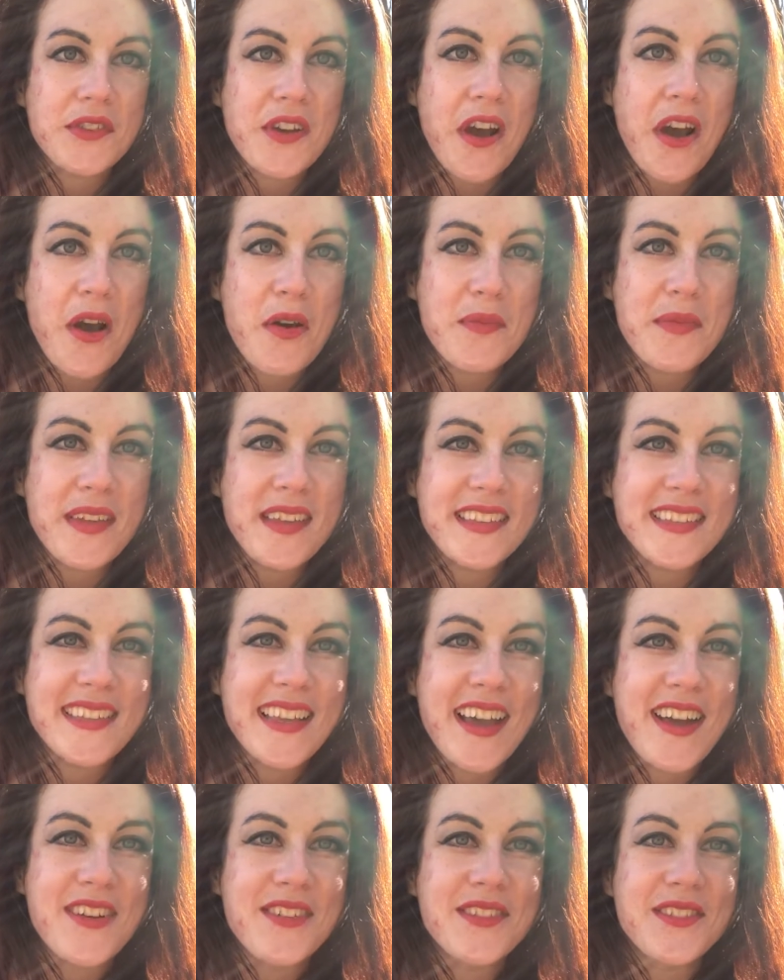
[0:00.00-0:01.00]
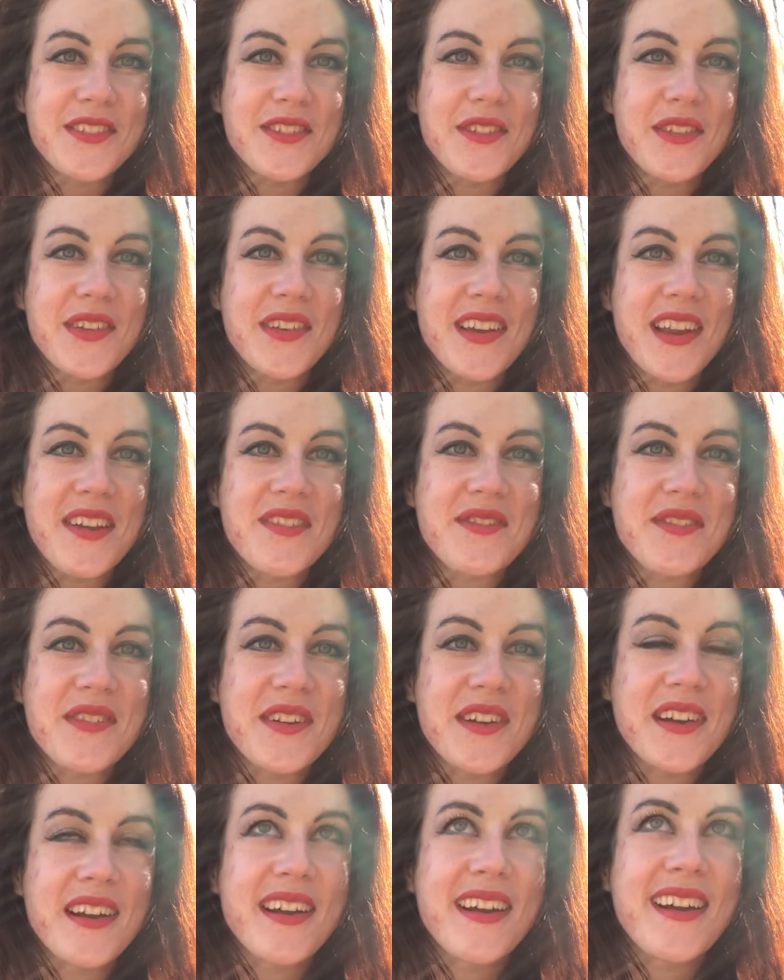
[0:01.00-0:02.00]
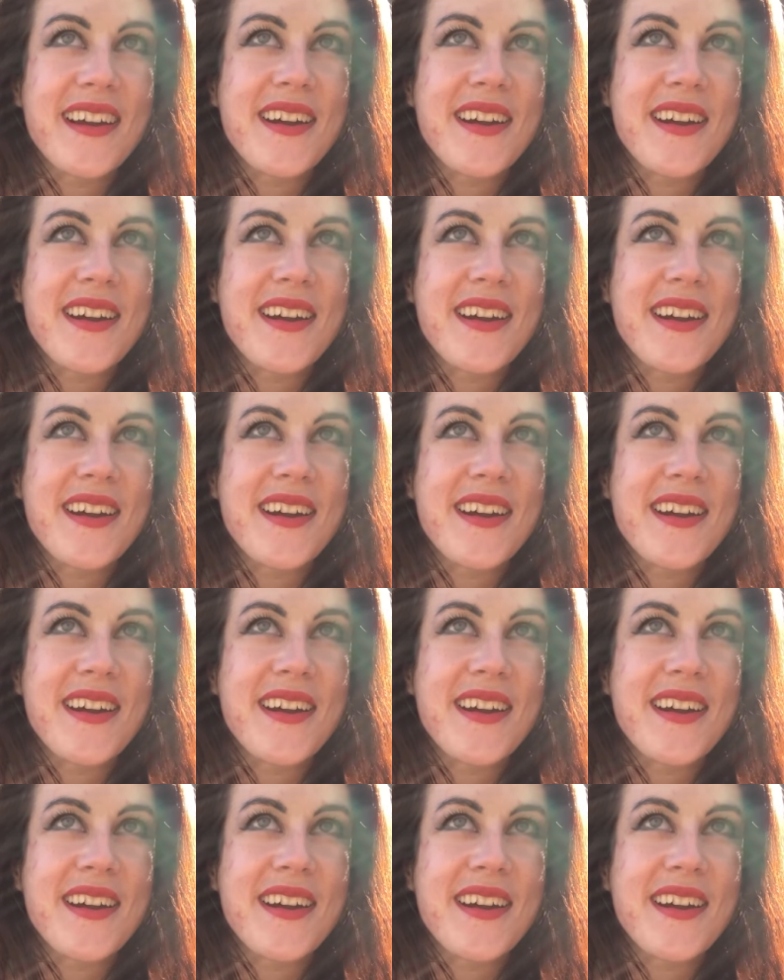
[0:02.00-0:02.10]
calming sounds you could ever